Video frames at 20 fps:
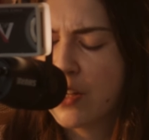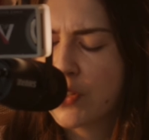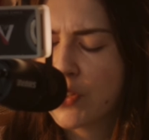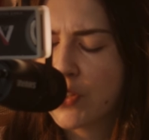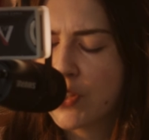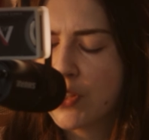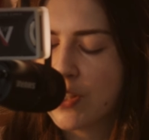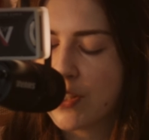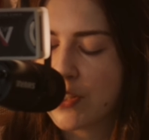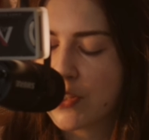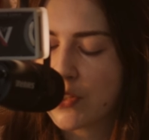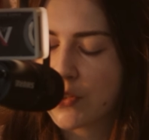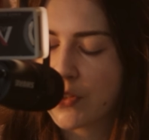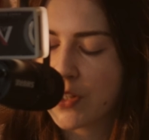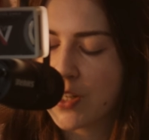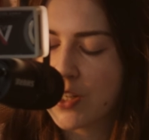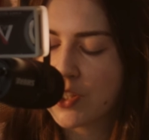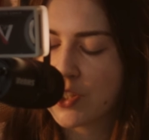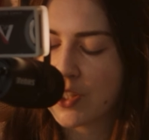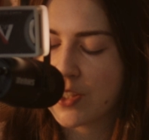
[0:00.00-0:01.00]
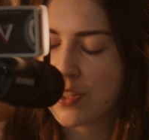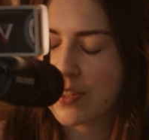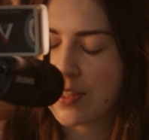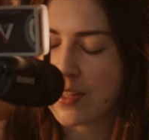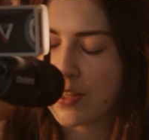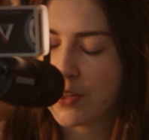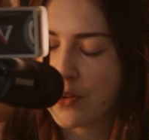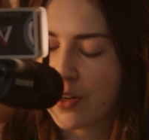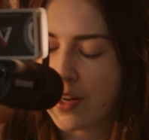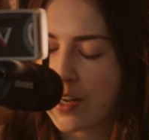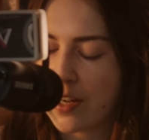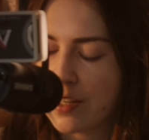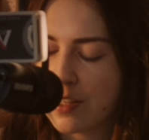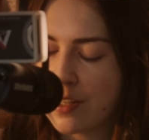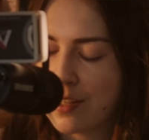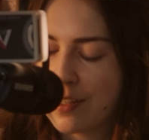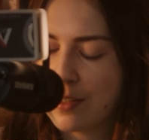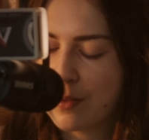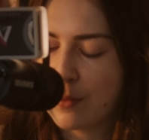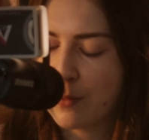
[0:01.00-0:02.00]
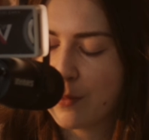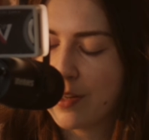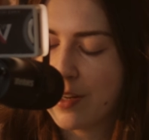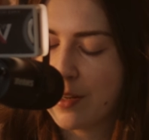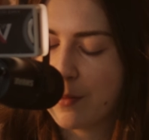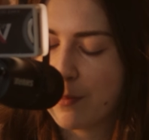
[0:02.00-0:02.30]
"Goodness gracious," they cried, "what